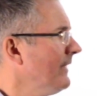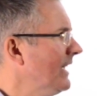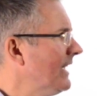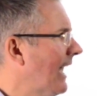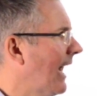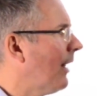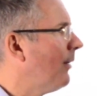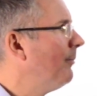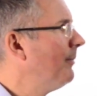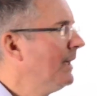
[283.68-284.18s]

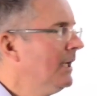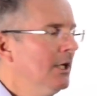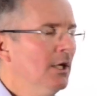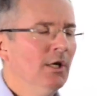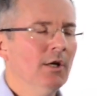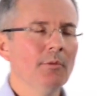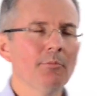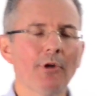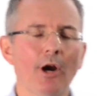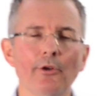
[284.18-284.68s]
Now,
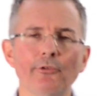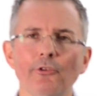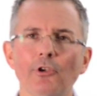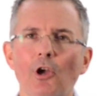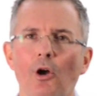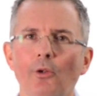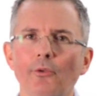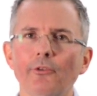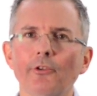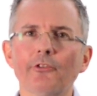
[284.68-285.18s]
pros and
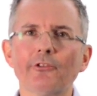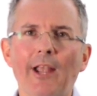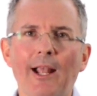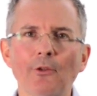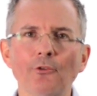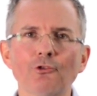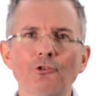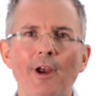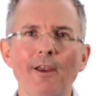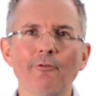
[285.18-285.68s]
cons.
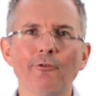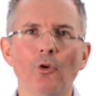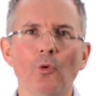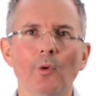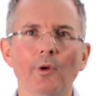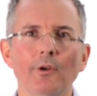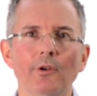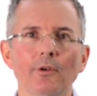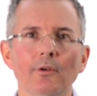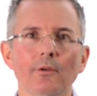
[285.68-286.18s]
Sounds
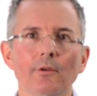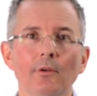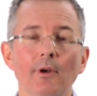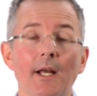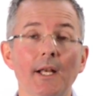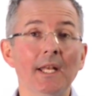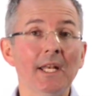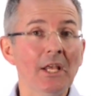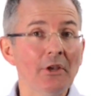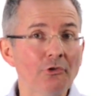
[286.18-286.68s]
straightforward,
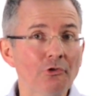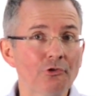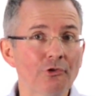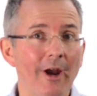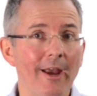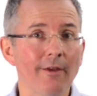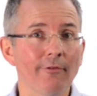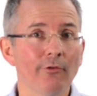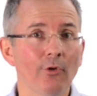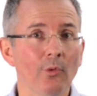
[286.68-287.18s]
and it is
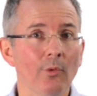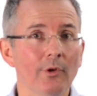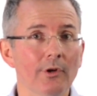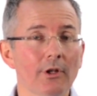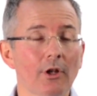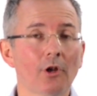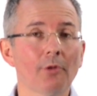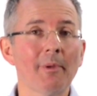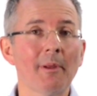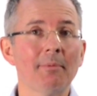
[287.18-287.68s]
straightforward.
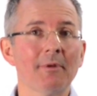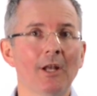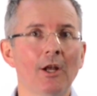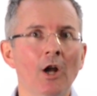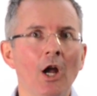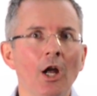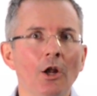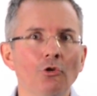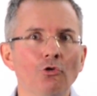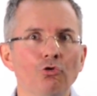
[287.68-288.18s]
A lot of people are
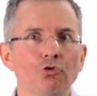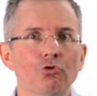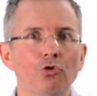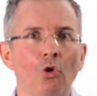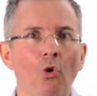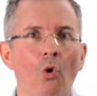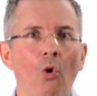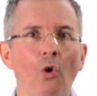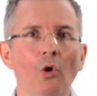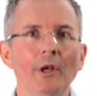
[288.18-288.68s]

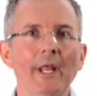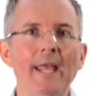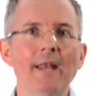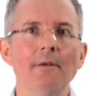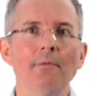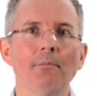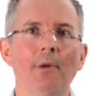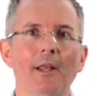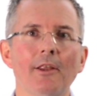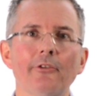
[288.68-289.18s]
drawn
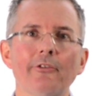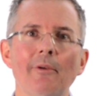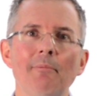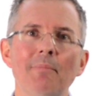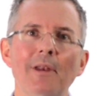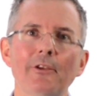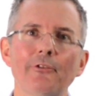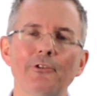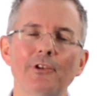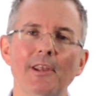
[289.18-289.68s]
in by the
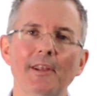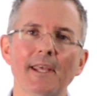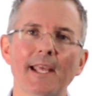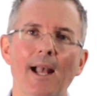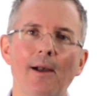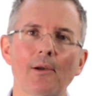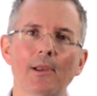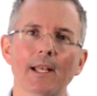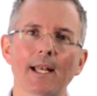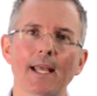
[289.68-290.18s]
simplicity of the
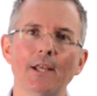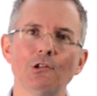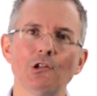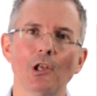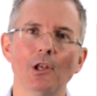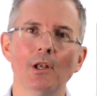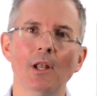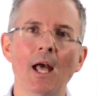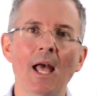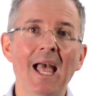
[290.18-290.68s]

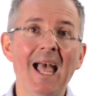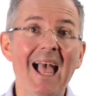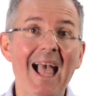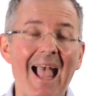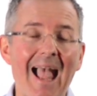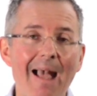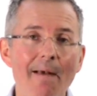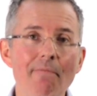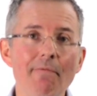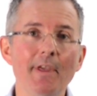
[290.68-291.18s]
calculation
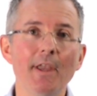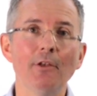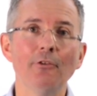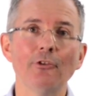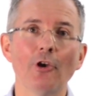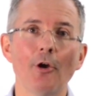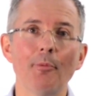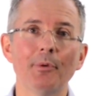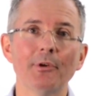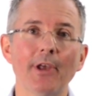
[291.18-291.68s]
and the
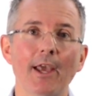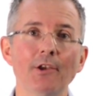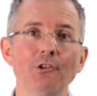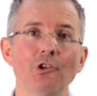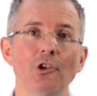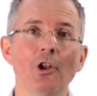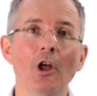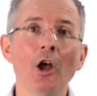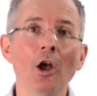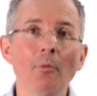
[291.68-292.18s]

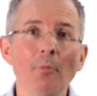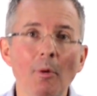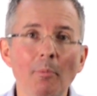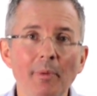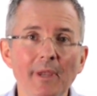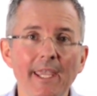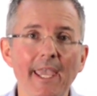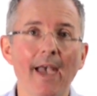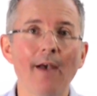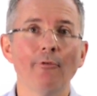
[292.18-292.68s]
interpretation, but
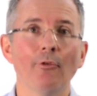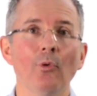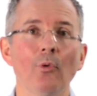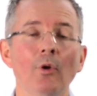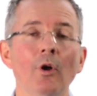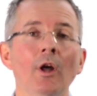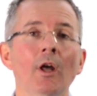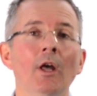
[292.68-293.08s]
be careful.